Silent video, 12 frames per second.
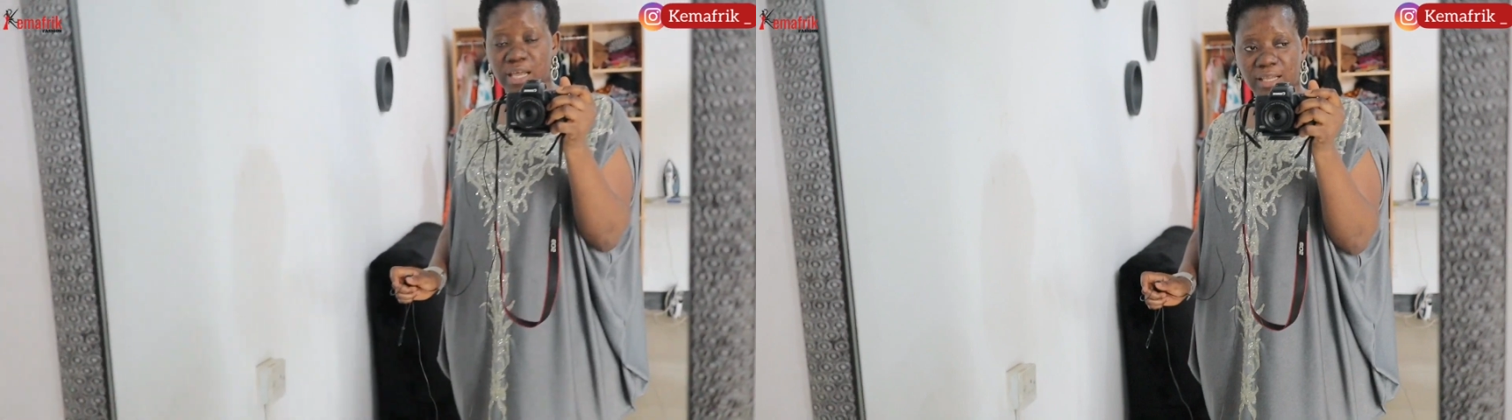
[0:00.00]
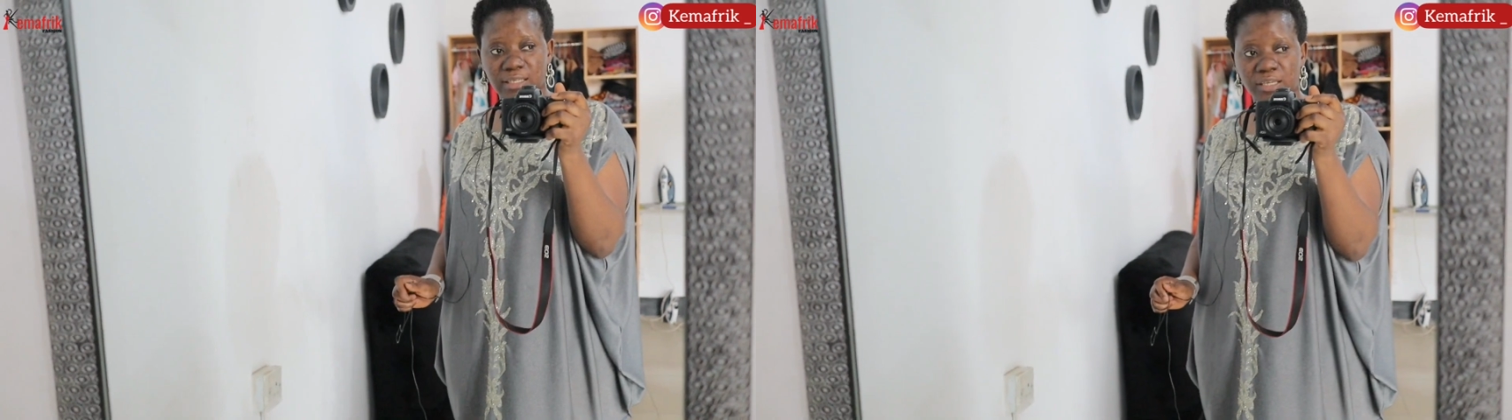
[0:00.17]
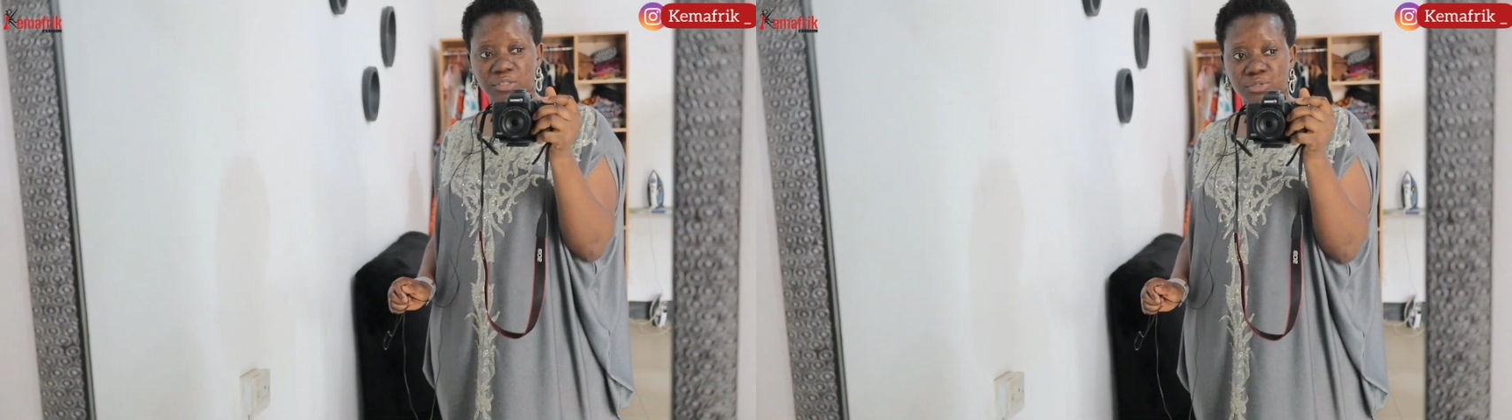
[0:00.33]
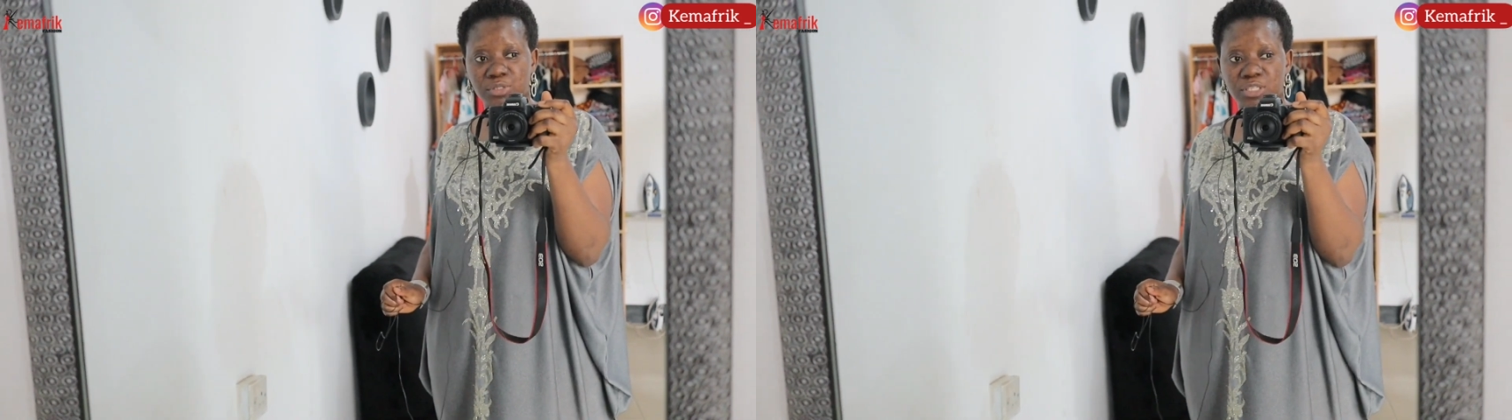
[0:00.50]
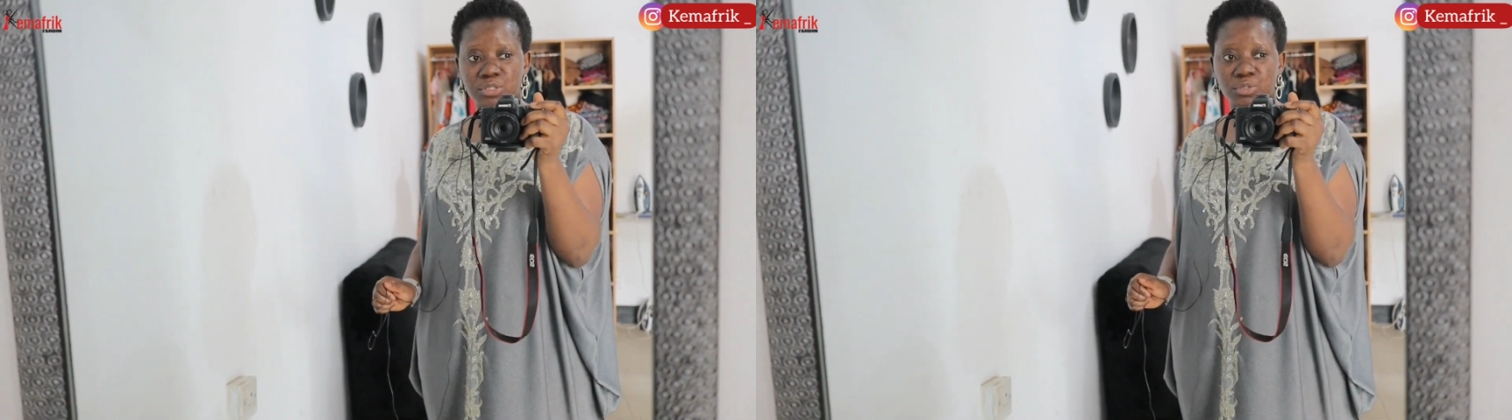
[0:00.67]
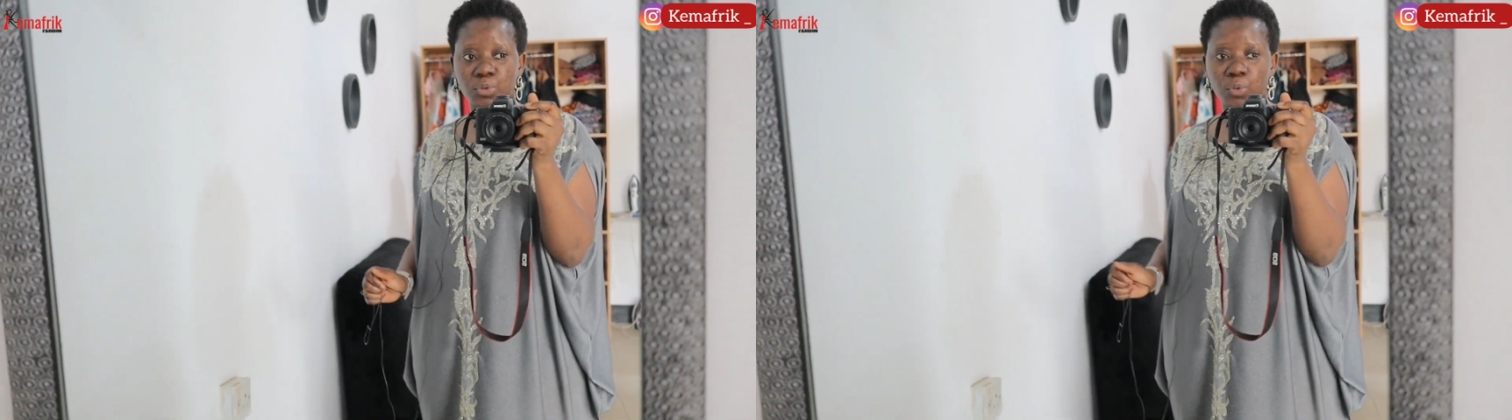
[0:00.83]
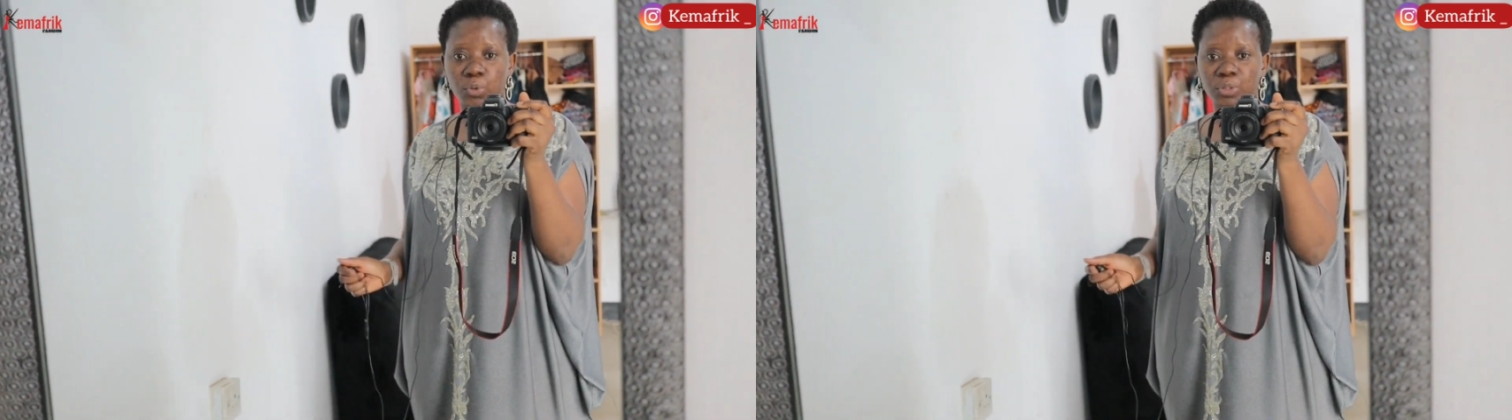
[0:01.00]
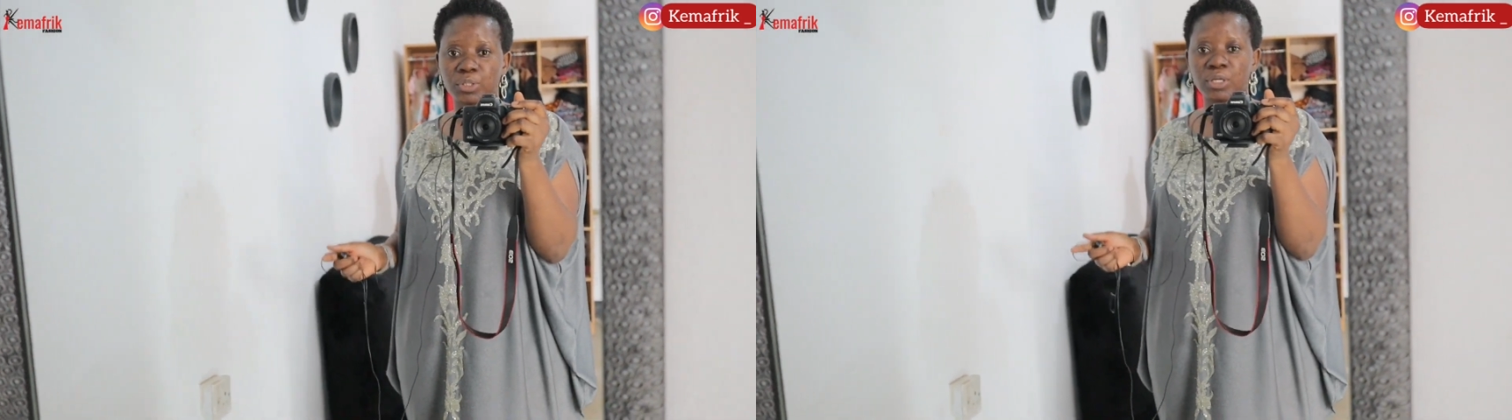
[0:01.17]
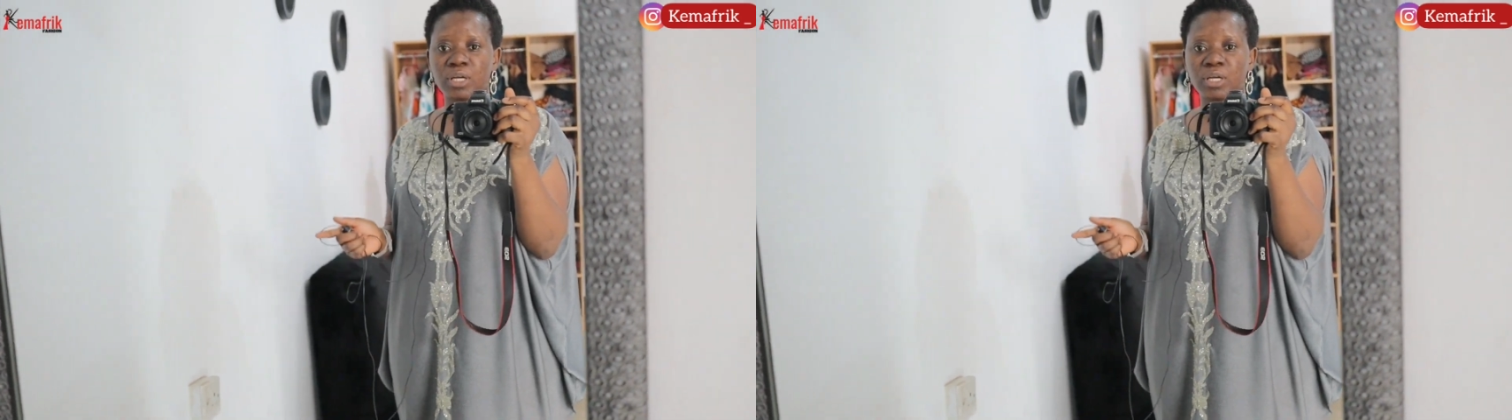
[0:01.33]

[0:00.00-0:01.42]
attend today's own